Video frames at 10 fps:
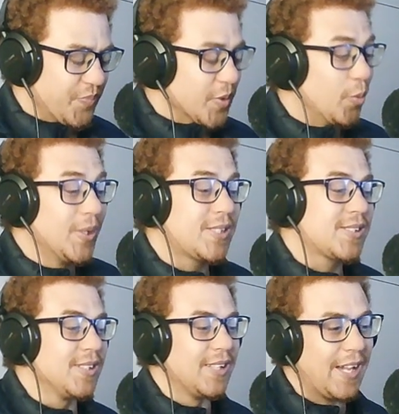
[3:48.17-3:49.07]
We
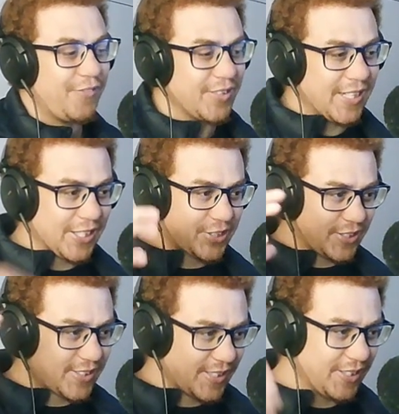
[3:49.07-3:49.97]
still haven't actually
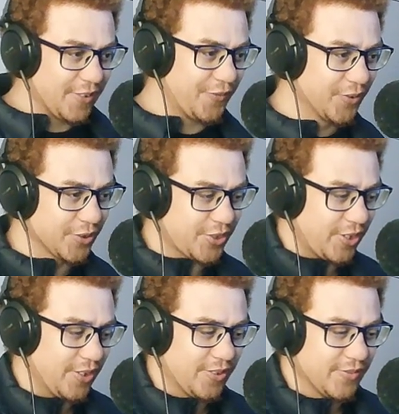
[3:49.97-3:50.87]
seen the full
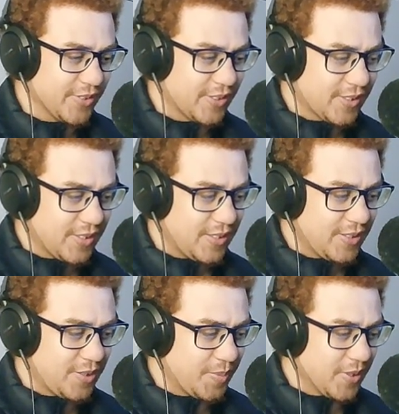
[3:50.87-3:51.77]
shot of it,
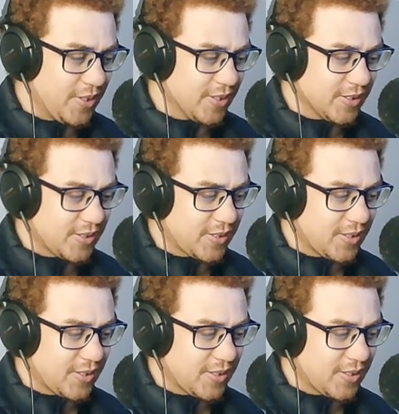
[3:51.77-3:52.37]
to be honest.